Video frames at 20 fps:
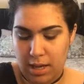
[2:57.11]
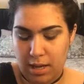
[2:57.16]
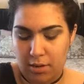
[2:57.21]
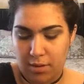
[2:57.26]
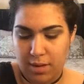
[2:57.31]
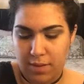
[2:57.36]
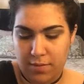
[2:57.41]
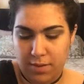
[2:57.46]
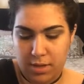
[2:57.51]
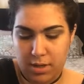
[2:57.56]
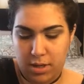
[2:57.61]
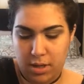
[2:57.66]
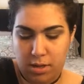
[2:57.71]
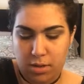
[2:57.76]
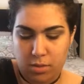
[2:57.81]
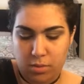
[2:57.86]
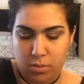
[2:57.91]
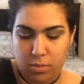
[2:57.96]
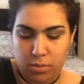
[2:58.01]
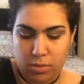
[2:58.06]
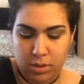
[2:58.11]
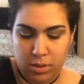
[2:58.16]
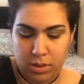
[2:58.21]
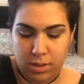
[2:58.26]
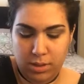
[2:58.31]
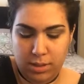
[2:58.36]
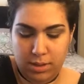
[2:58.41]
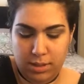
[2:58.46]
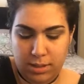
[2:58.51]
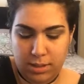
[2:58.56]
I don't even know.
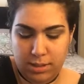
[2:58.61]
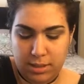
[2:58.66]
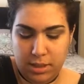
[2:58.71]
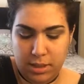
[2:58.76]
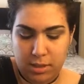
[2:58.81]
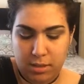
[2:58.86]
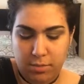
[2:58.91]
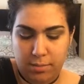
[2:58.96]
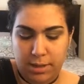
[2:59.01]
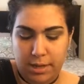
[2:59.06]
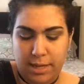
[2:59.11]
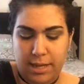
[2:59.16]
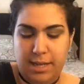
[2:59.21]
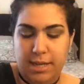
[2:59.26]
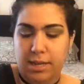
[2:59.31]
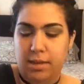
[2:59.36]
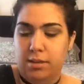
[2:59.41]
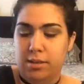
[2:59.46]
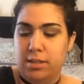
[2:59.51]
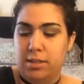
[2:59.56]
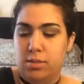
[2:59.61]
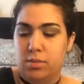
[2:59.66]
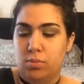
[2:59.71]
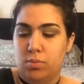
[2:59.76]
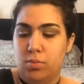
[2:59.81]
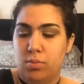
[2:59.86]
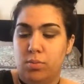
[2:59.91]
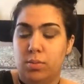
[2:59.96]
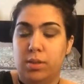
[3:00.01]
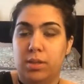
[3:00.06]
This color right here
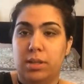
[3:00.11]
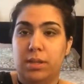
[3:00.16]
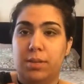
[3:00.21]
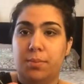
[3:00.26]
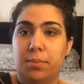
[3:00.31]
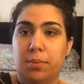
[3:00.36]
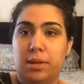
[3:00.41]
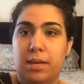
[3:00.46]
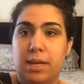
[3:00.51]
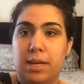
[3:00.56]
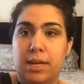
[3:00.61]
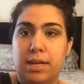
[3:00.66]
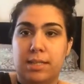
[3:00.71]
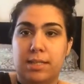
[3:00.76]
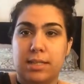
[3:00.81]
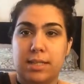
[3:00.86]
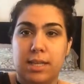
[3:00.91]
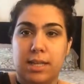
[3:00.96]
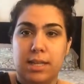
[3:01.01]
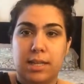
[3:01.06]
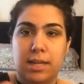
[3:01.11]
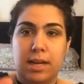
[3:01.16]
is really pretty. It's